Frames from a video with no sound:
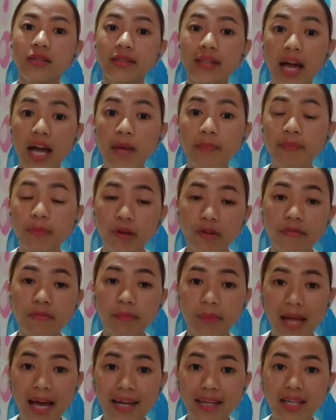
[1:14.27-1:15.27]
type of
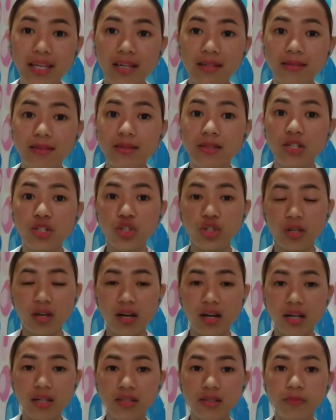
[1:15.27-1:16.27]
planning such
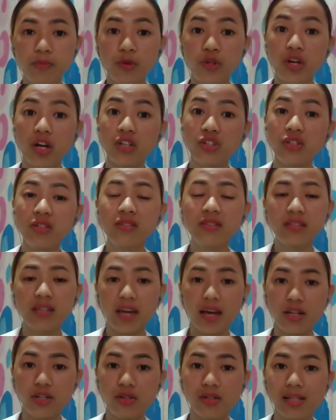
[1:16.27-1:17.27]
as production
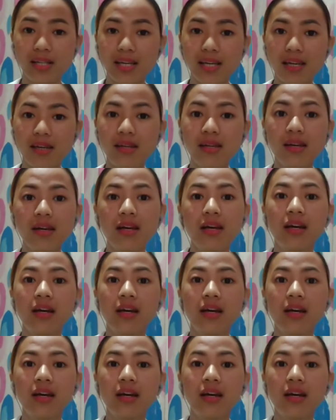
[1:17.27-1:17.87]
scheduling,